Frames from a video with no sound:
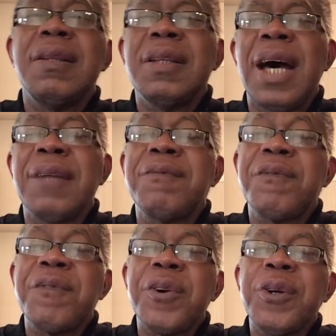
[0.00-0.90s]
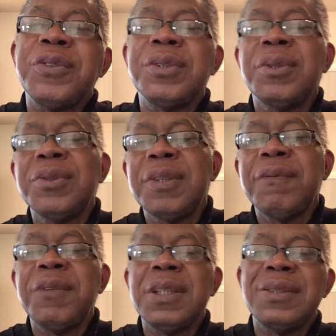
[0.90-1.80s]
at first, Youth
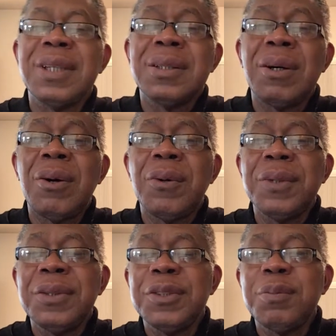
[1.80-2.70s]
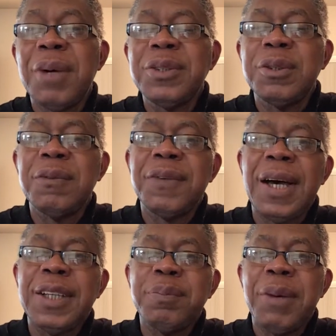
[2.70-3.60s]
Symphony said, this is much too
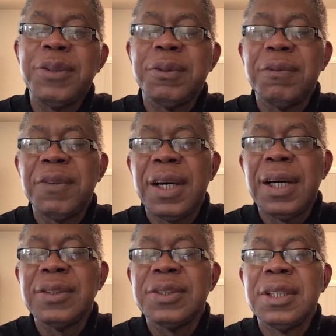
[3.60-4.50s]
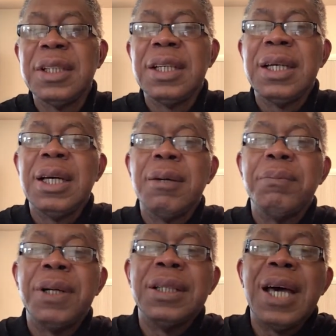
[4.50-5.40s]
fast, much too fast.
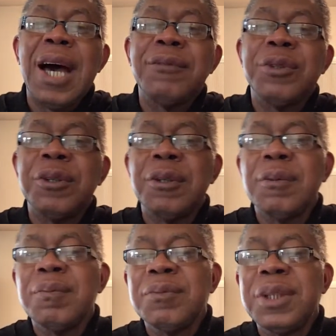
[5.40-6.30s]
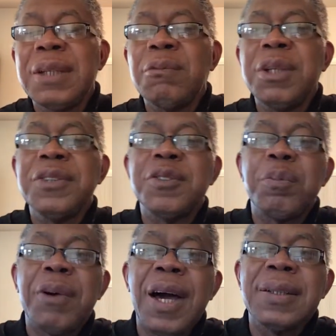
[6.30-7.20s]
But after 10 weeks of
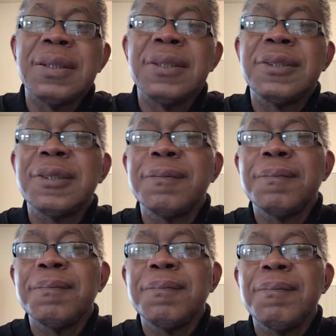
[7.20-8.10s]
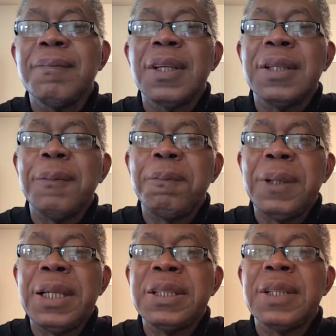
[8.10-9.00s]
practice, they
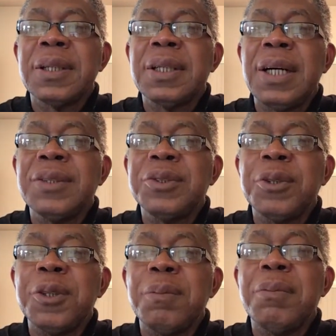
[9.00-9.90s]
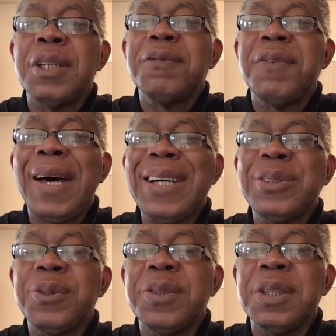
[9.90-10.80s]
played it at the concert much
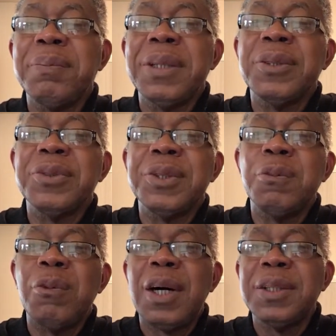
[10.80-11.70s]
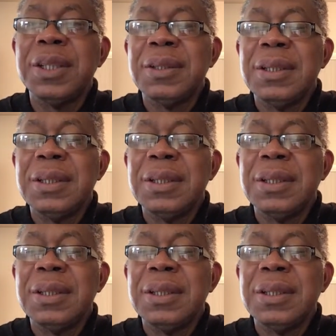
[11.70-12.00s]
faster than Mendelssohn wanted,